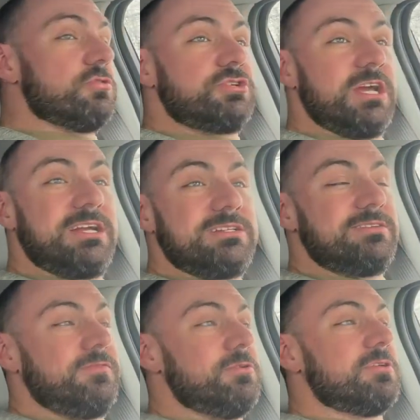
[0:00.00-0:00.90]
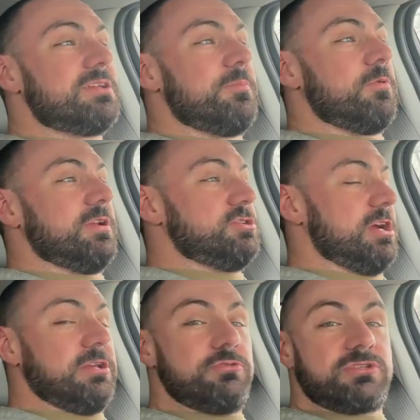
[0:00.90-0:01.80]
chickens, if you looked up what a
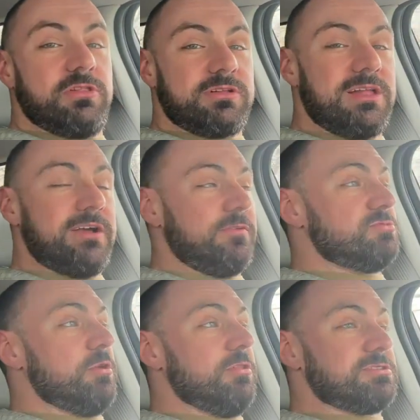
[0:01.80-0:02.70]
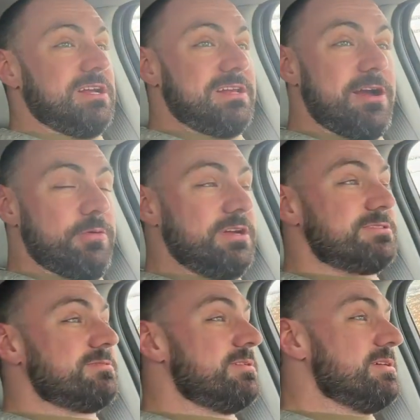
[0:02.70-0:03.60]
chicken used to look like versus what it looks like nowadays,